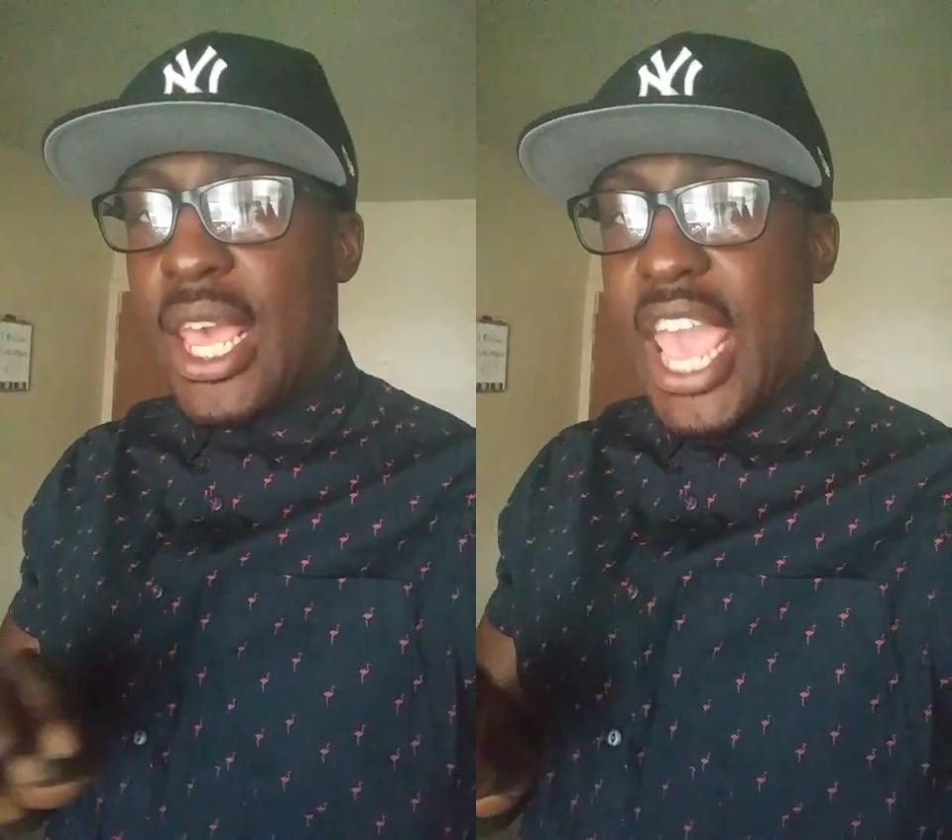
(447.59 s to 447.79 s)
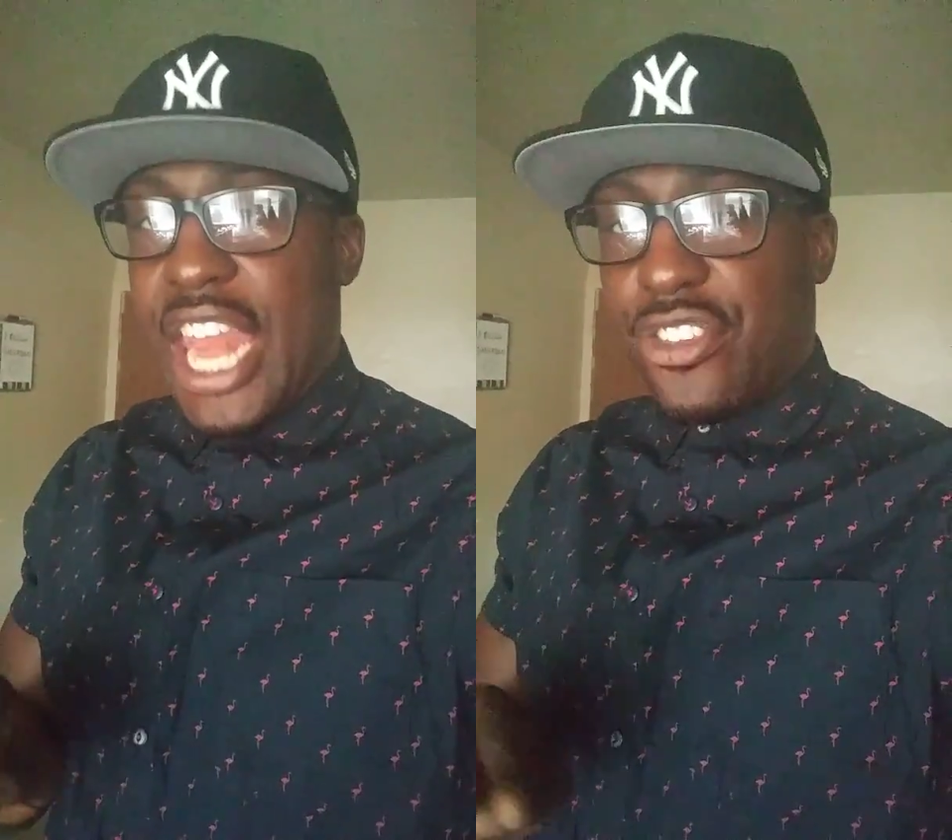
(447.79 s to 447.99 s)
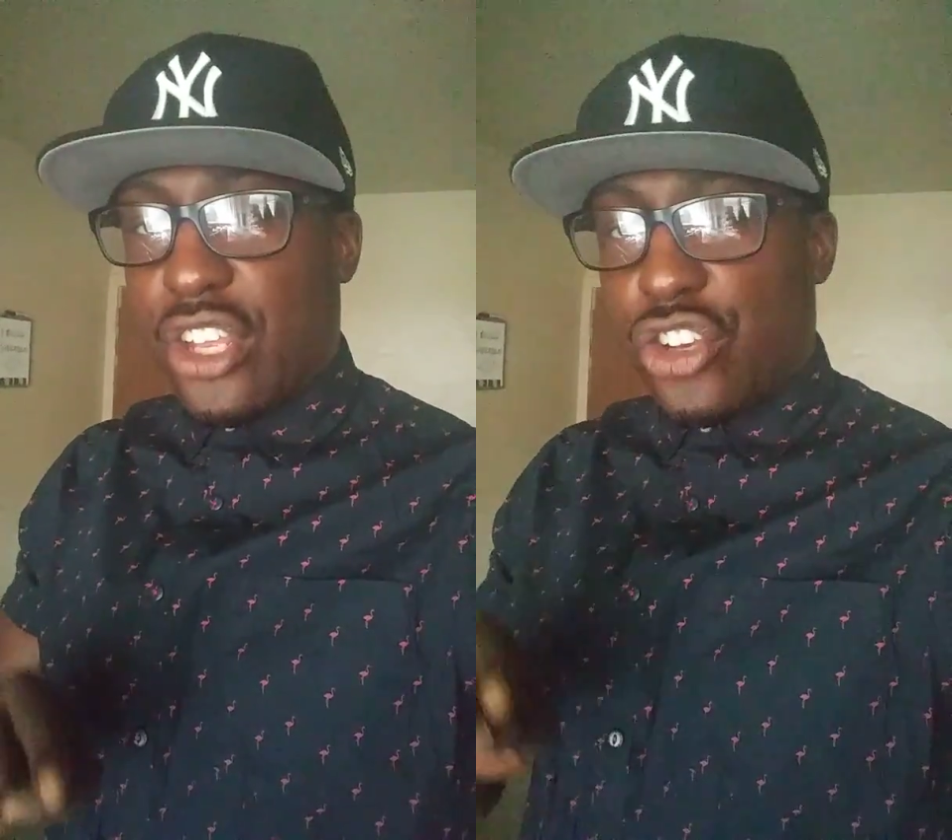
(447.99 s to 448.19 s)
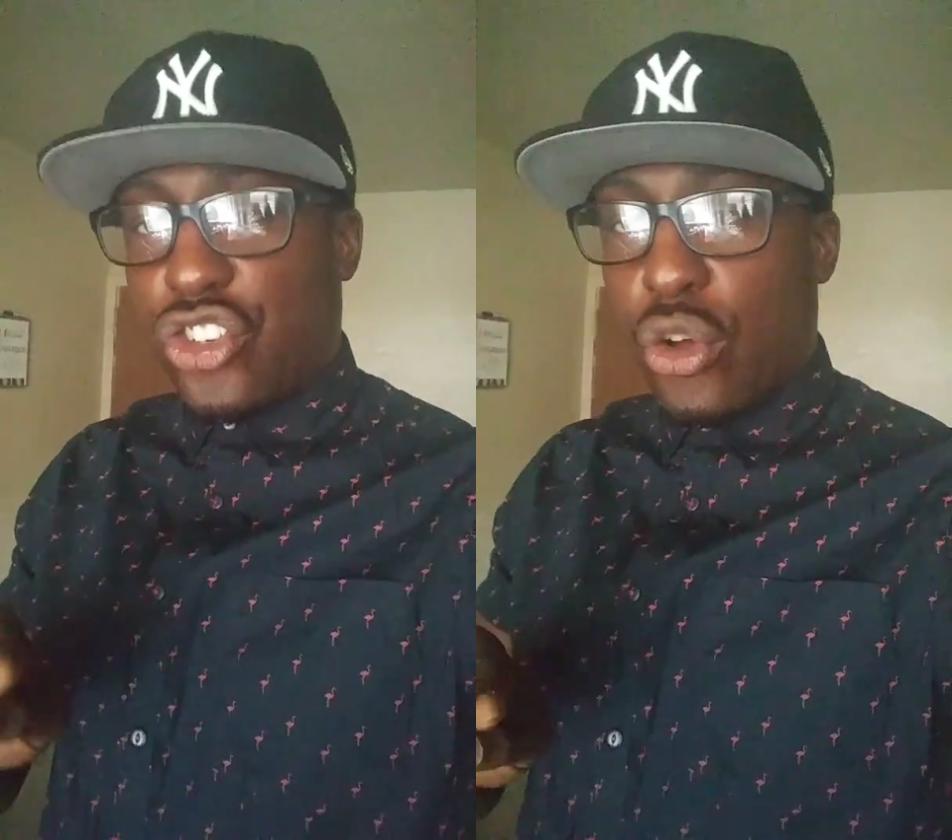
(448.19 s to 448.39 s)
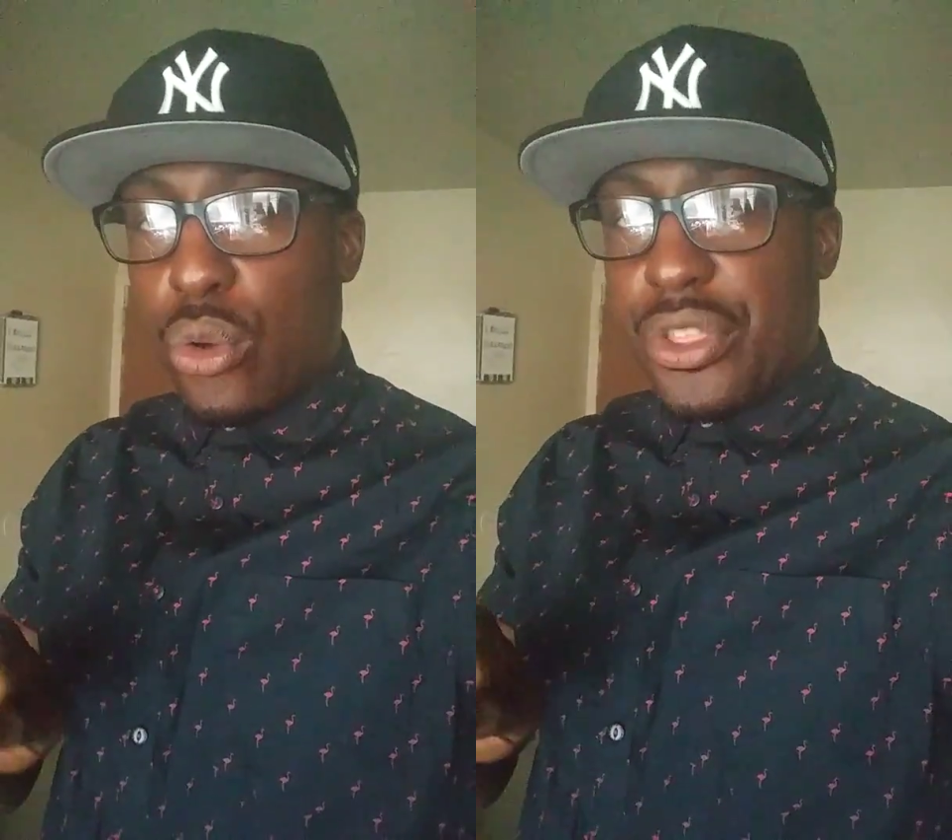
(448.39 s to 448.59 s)
and it's going to
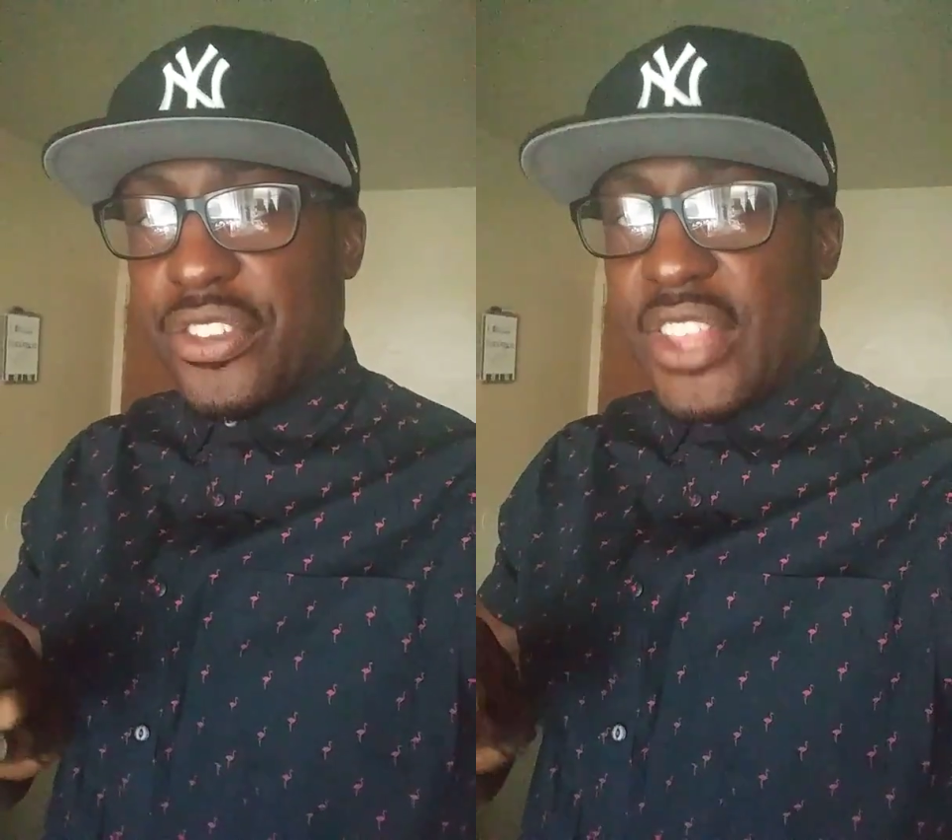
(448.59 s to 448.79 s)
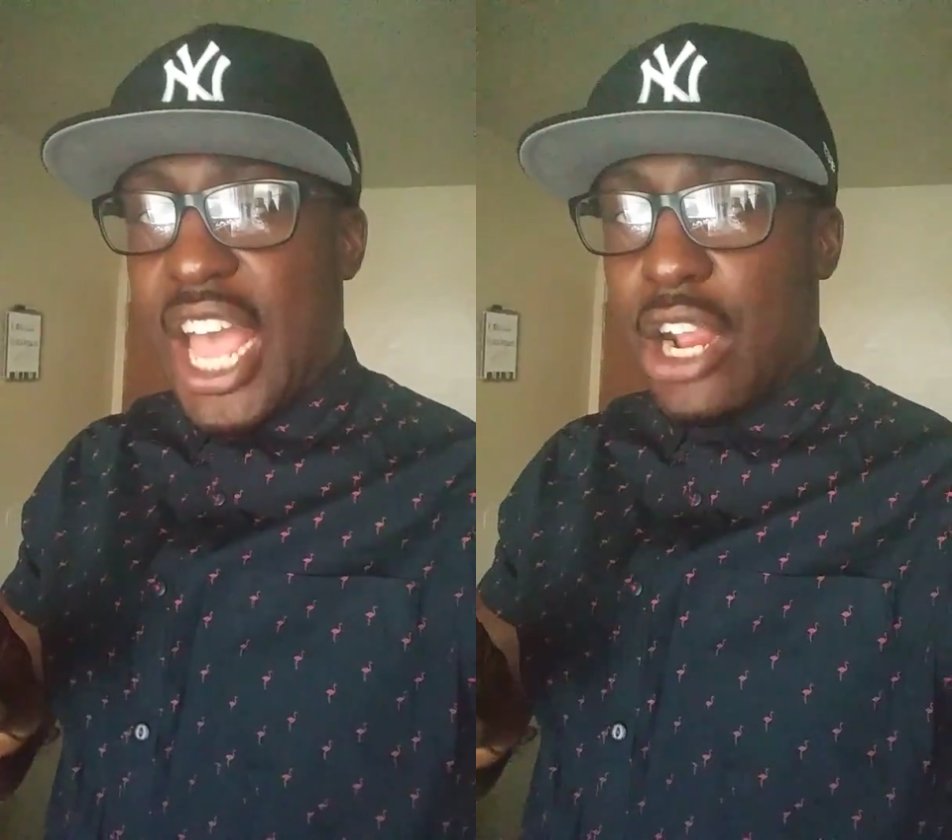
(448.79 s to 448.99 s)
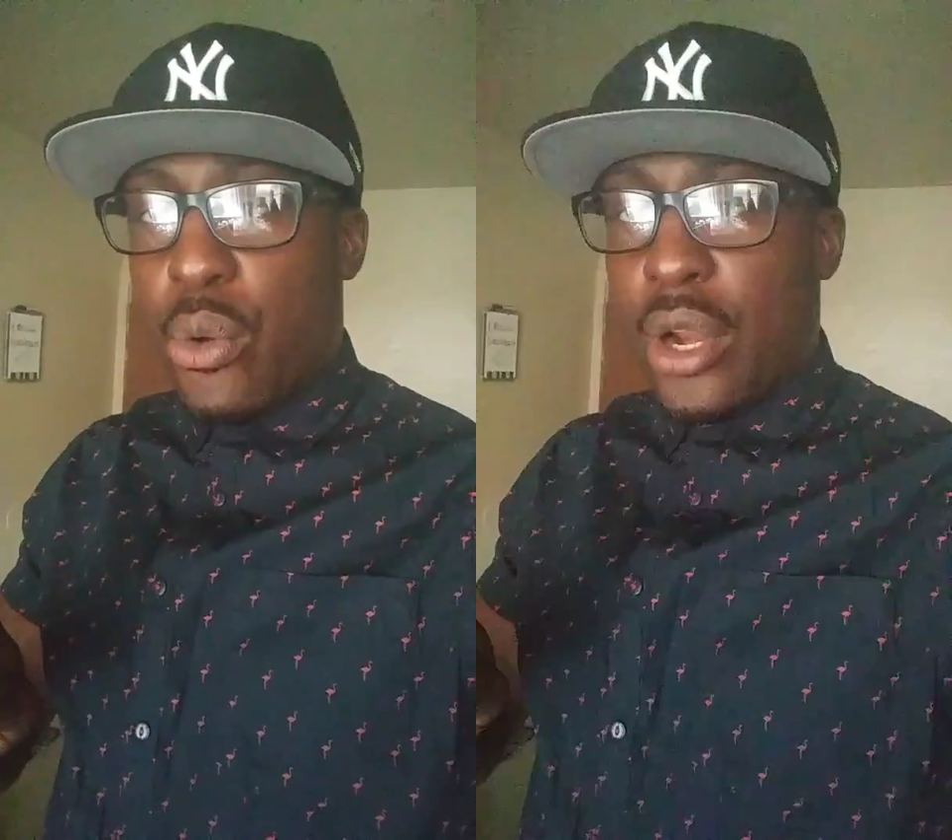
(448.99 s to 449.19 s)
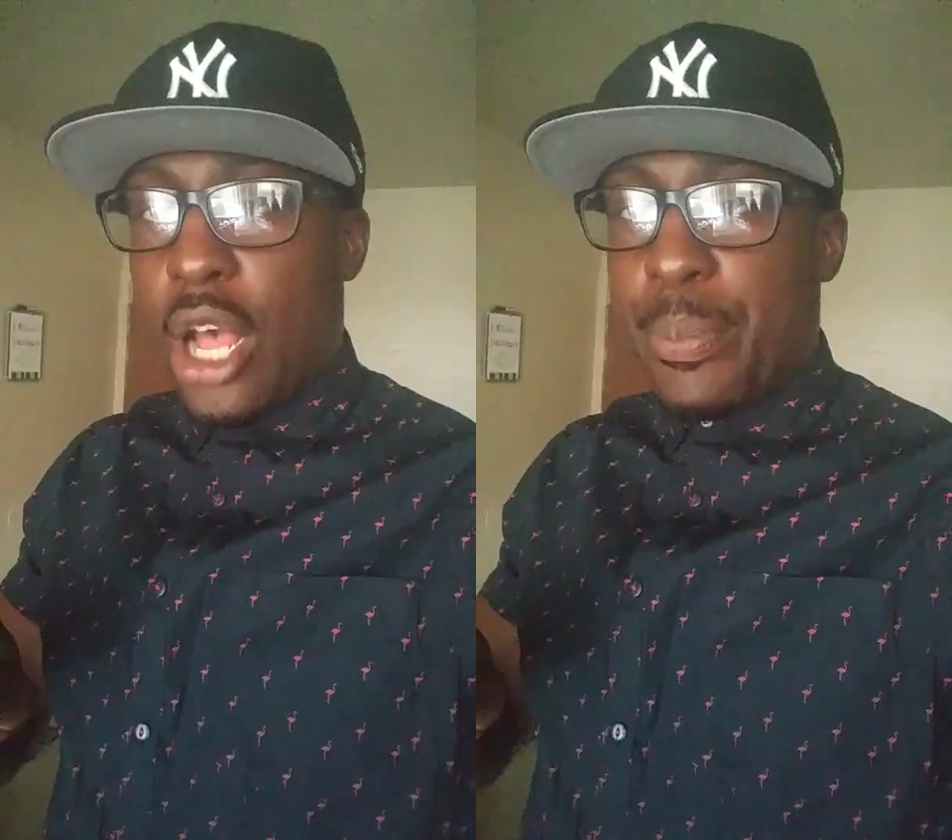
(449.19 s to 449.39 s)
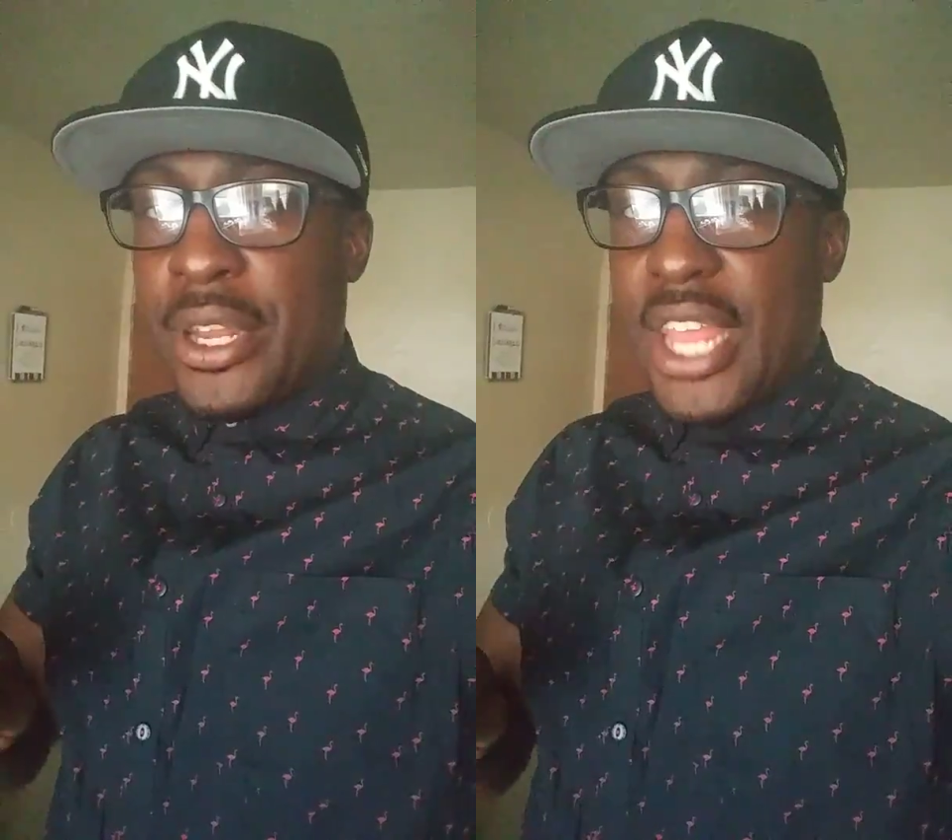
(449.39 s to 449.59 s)
show the stock going
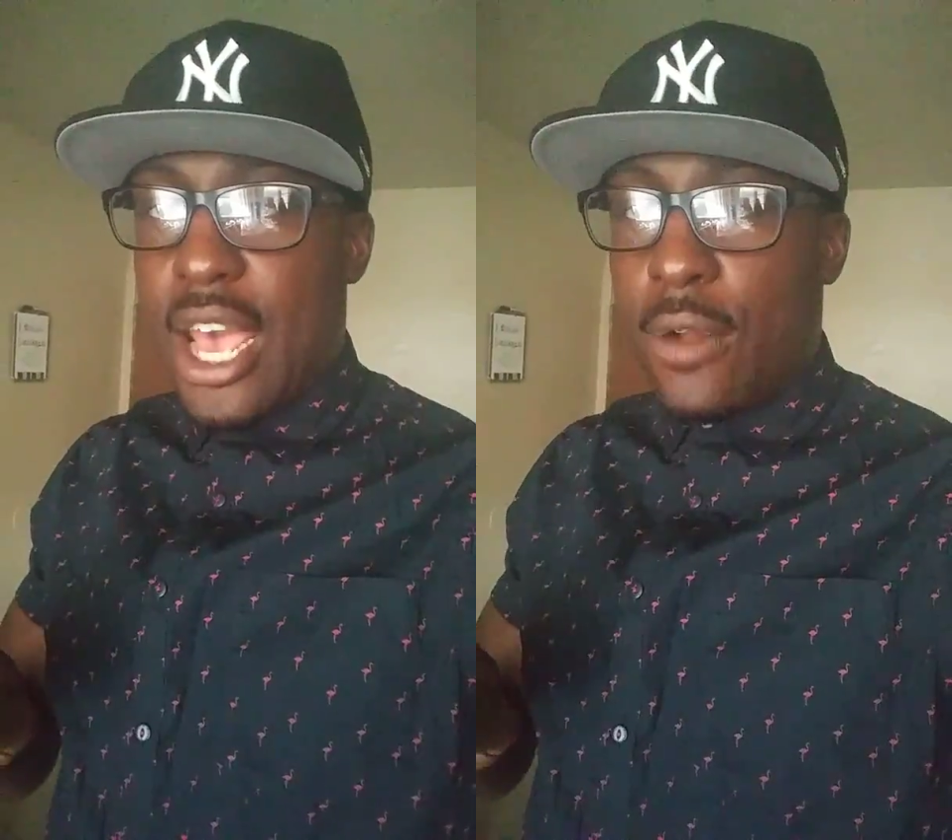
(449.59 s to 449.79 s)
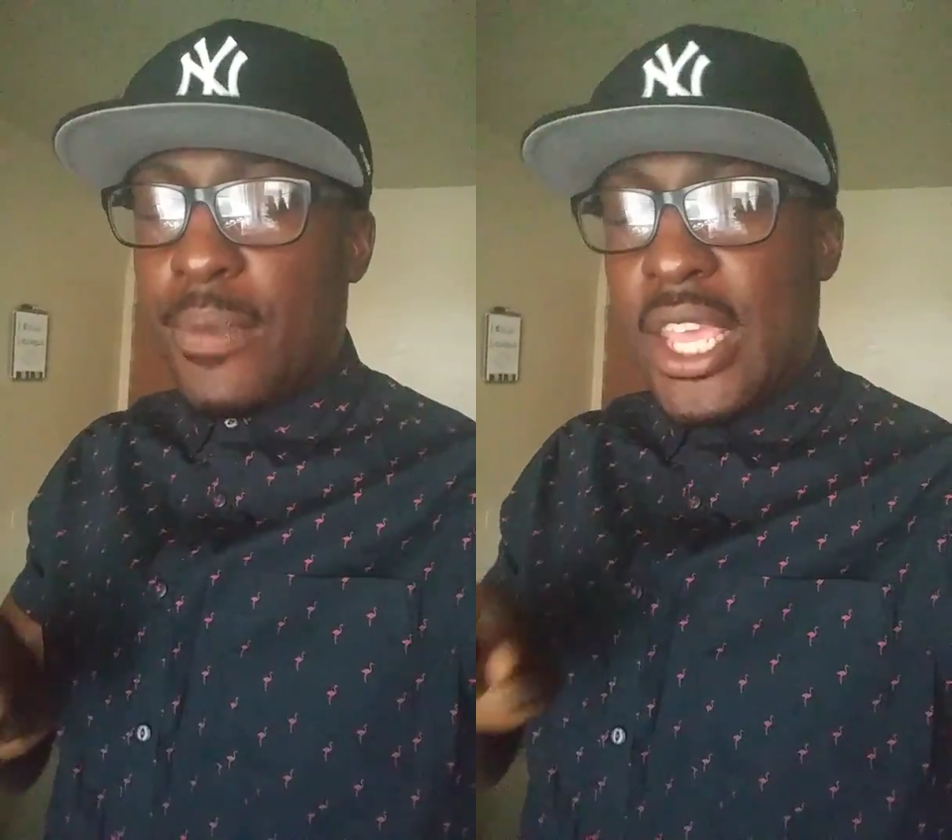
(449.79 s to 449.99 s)
up and down.